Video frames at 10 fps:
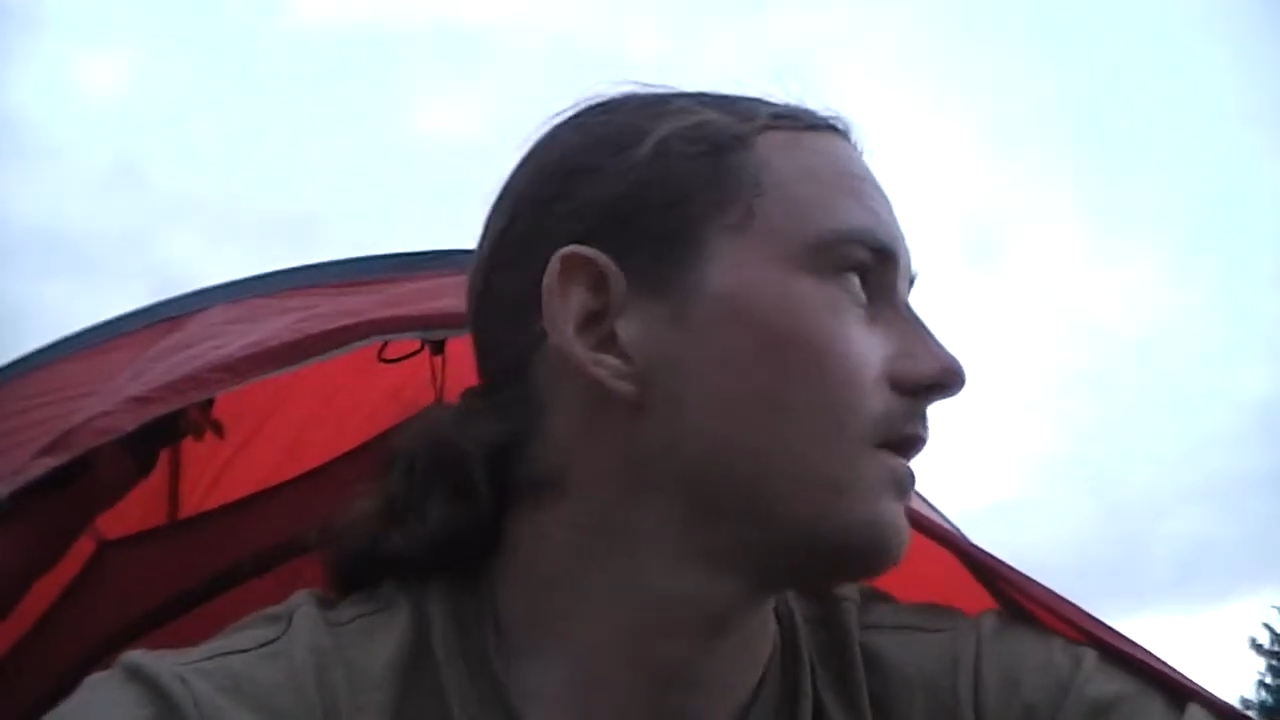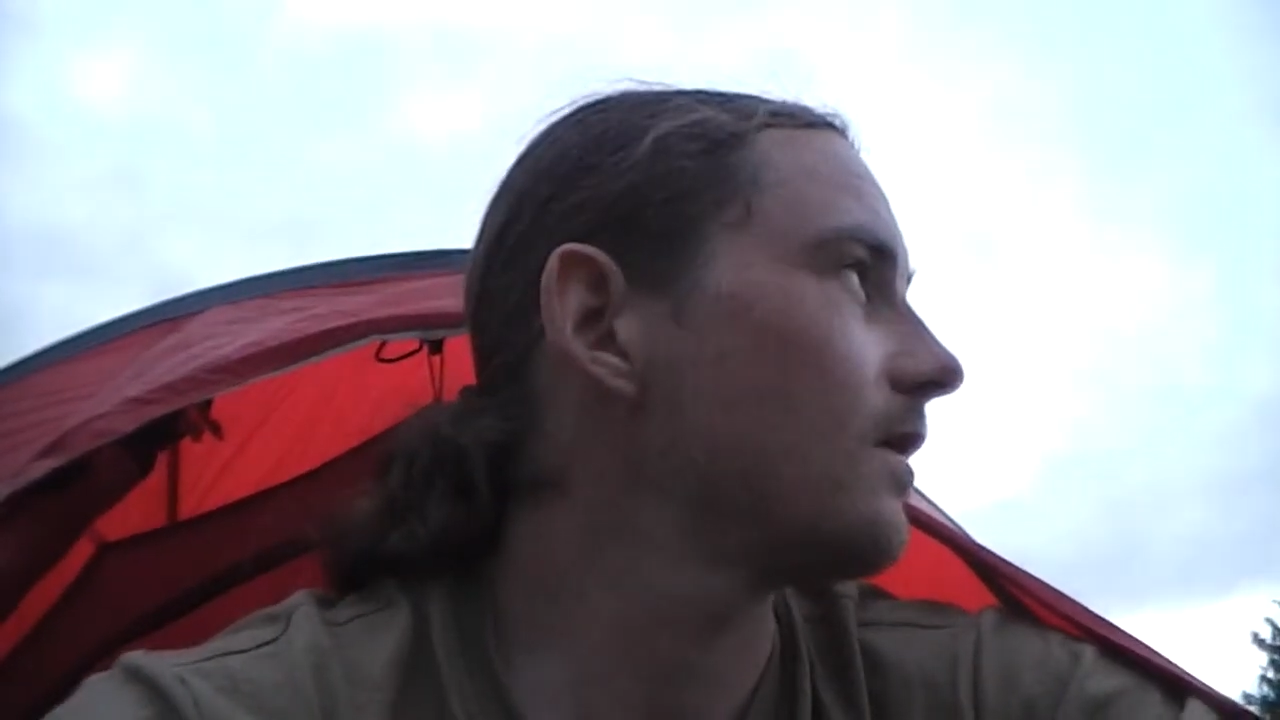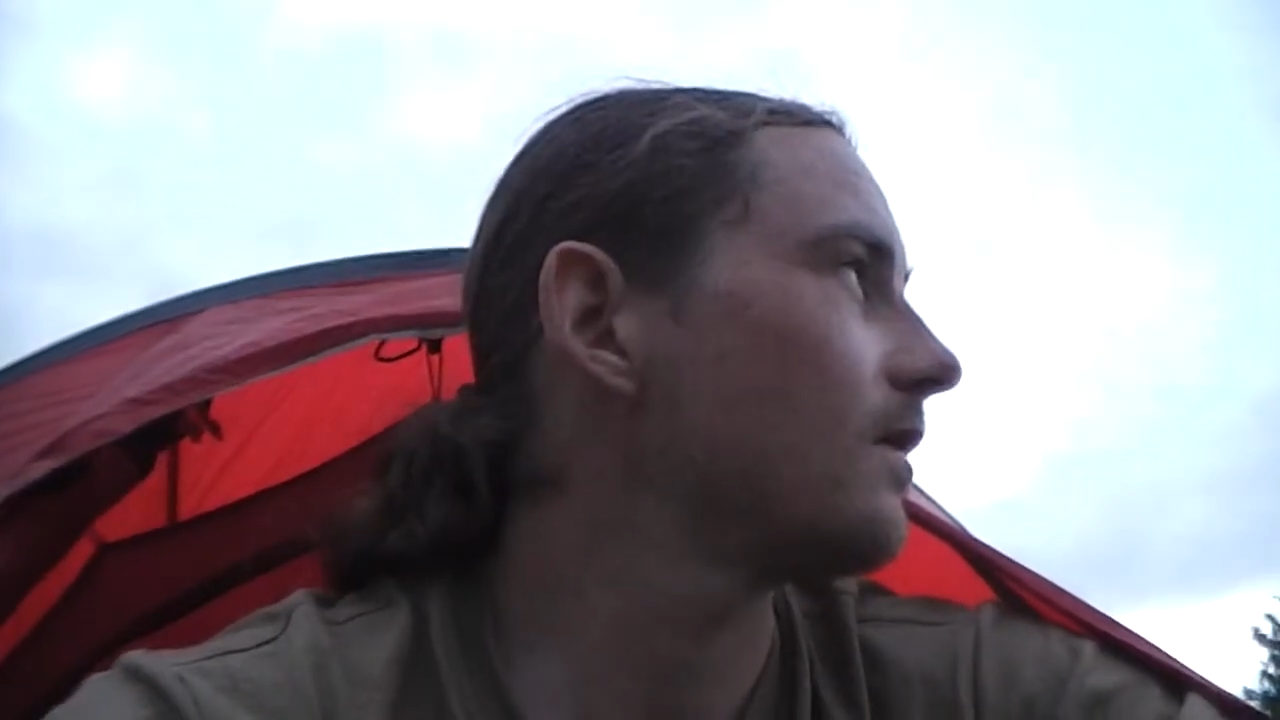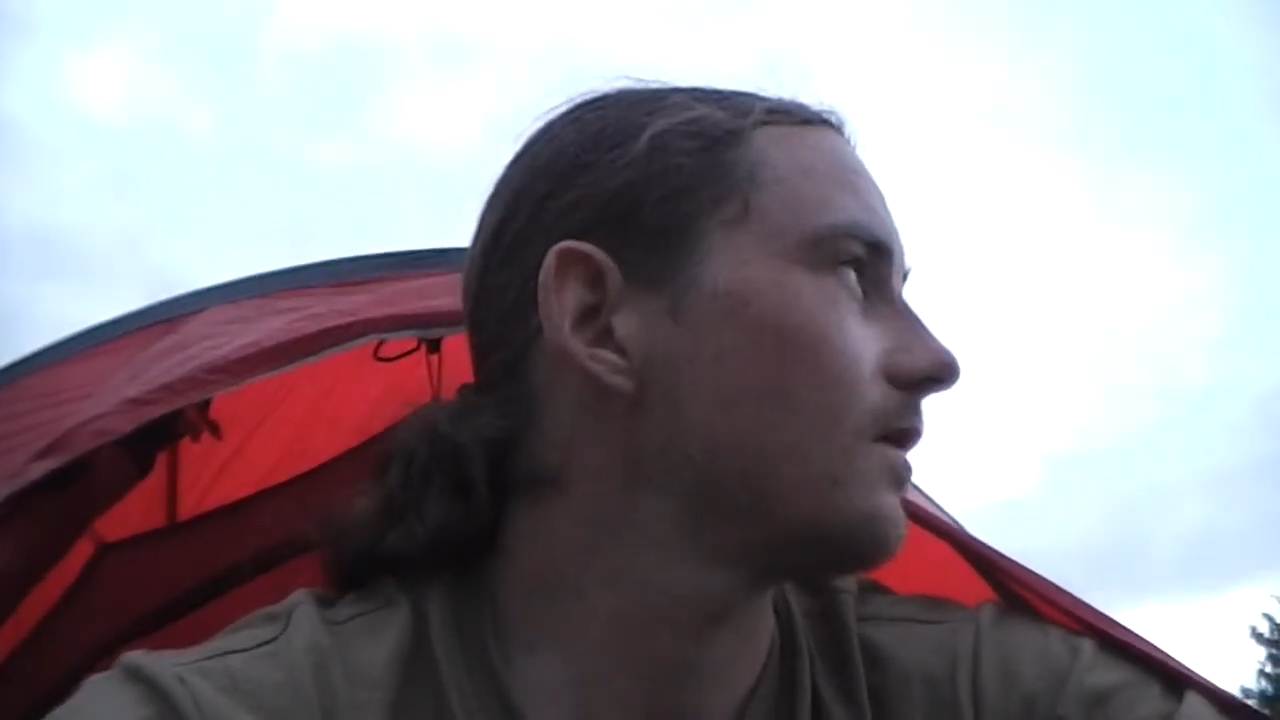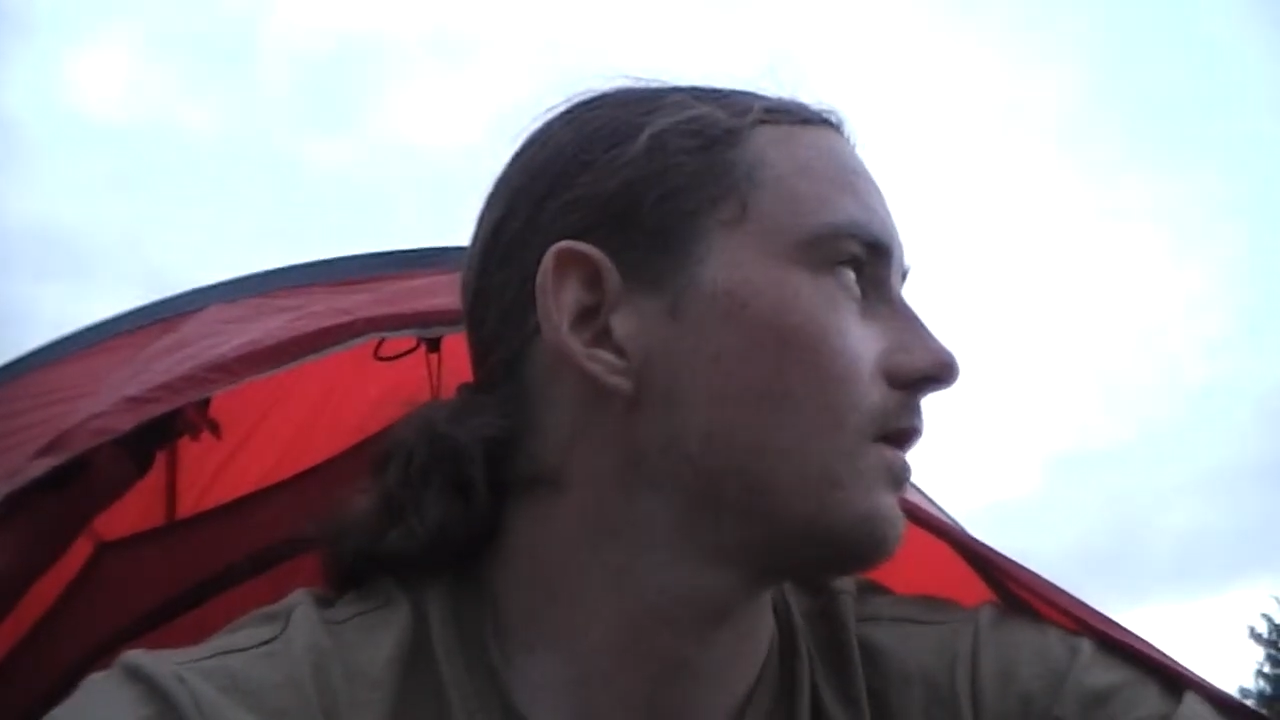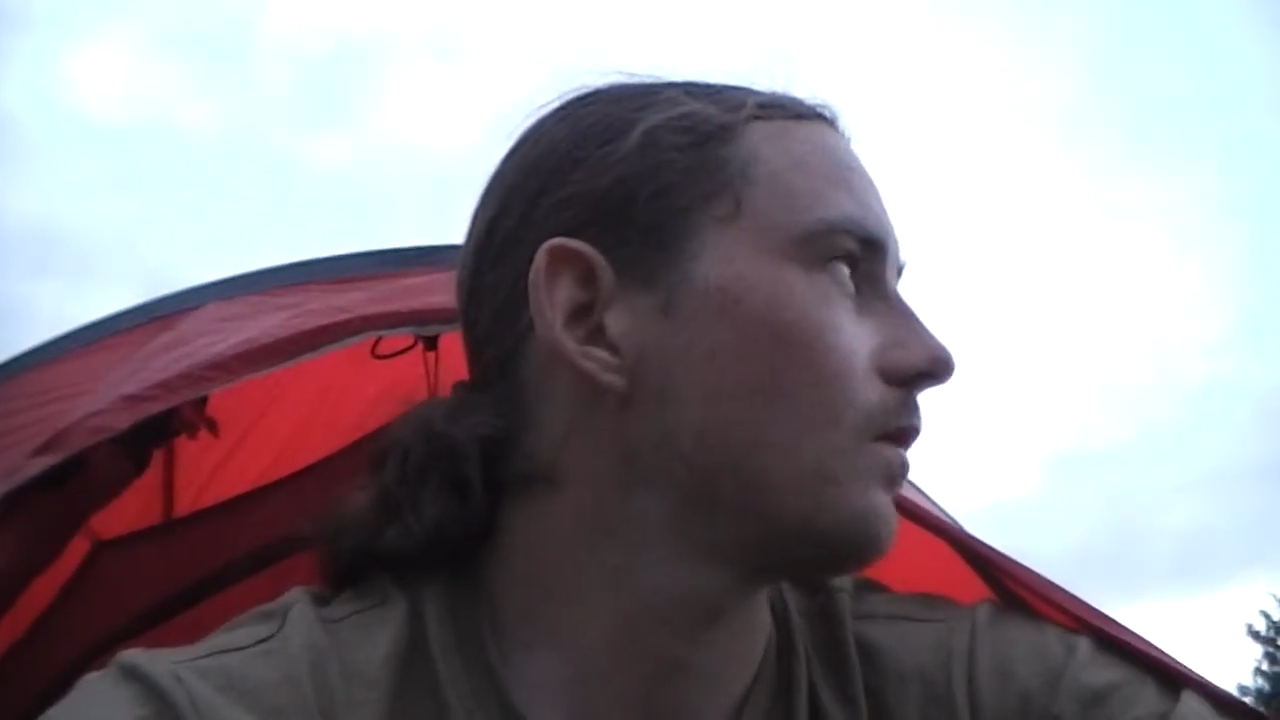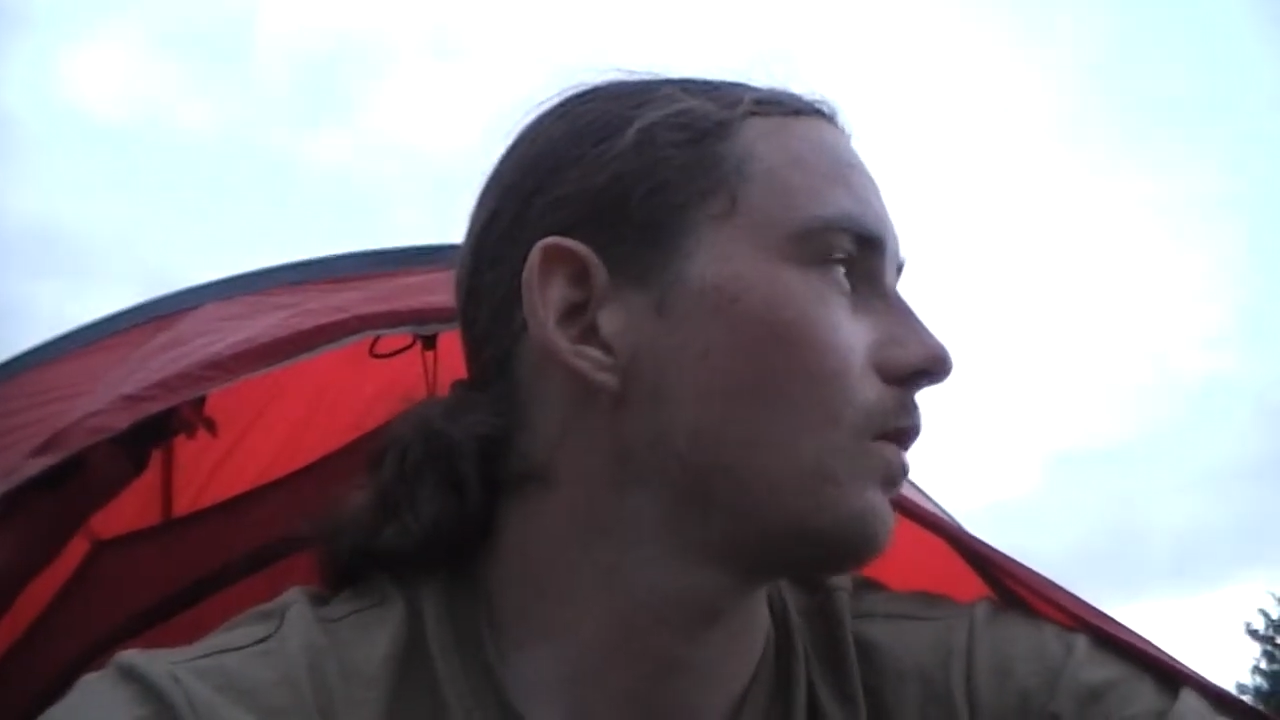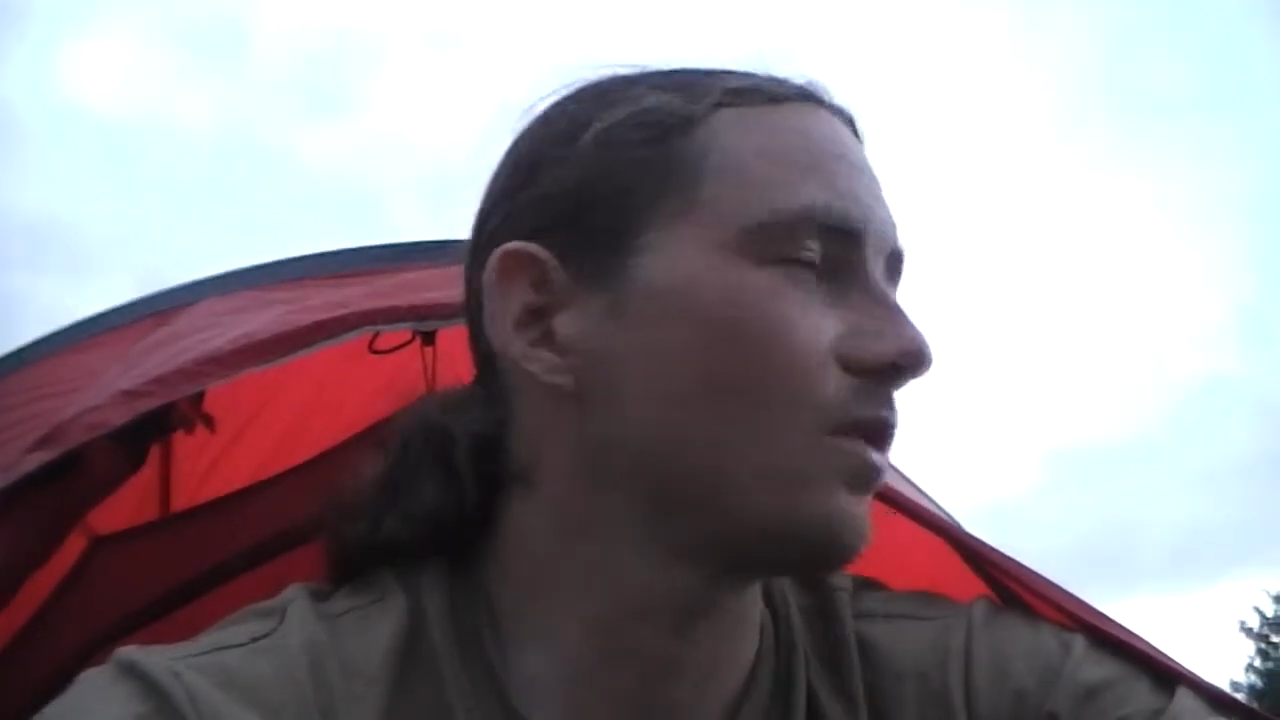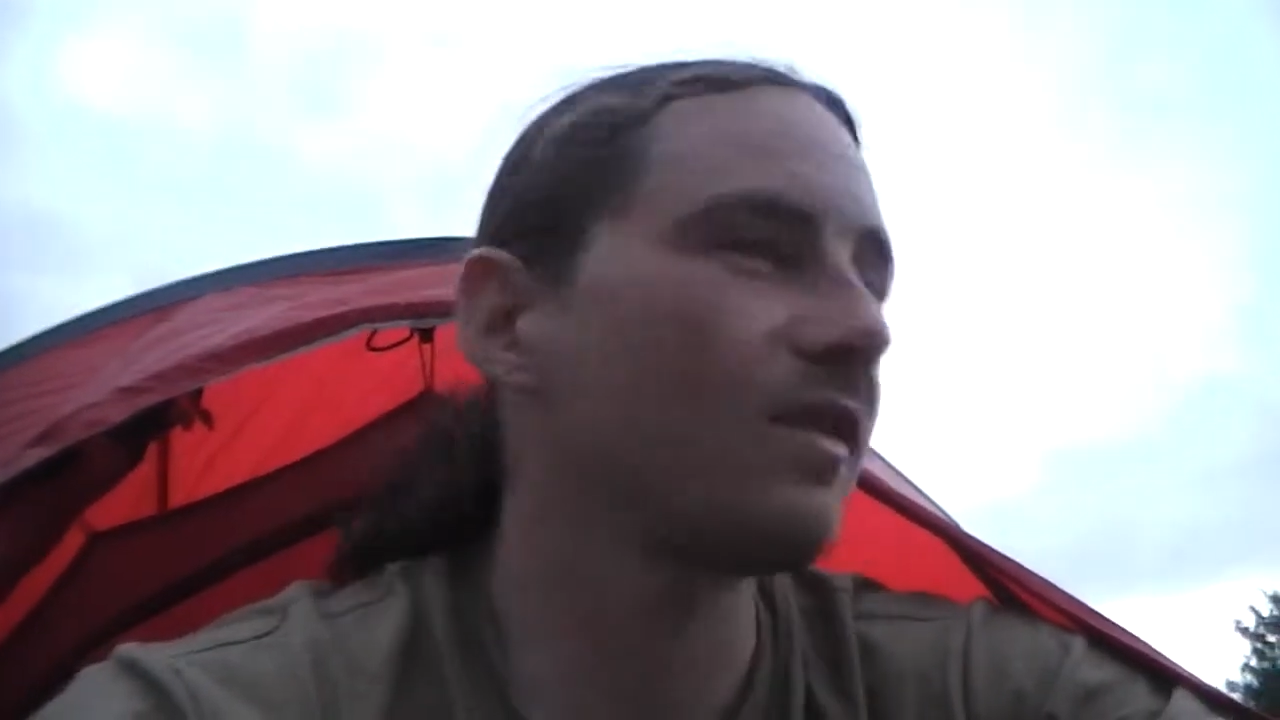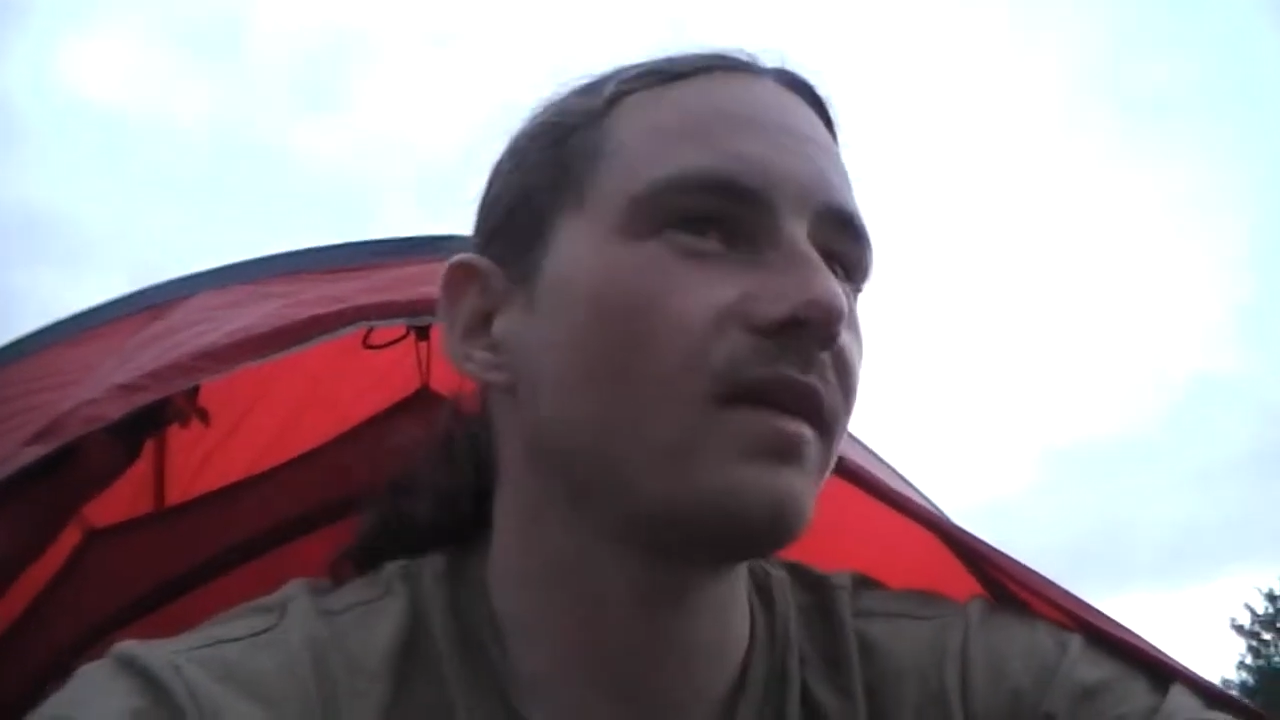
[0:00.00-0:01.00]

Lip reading: I was